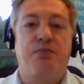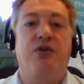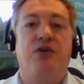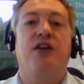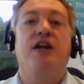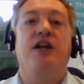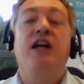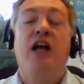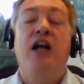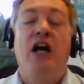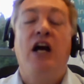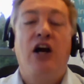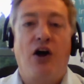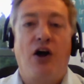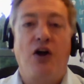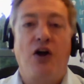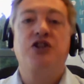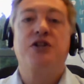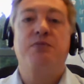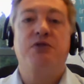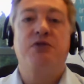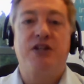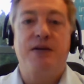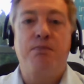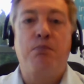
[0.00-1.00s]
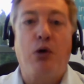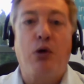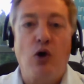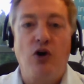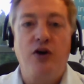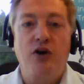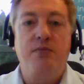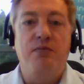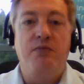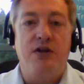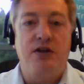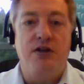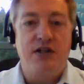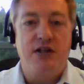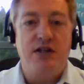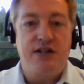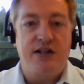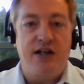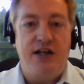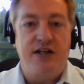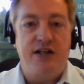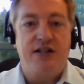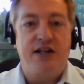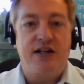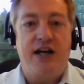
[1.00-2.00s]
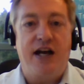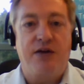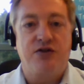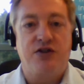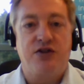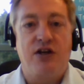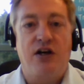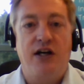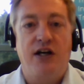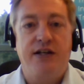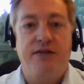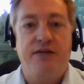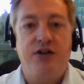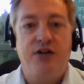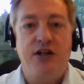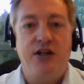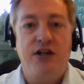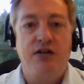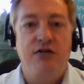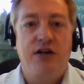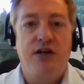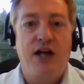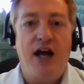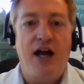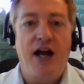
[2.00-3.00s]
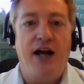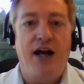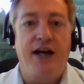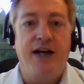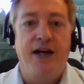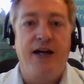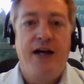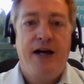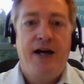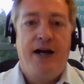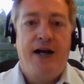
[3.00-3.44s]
but the ultimate employment is then outside of the UK.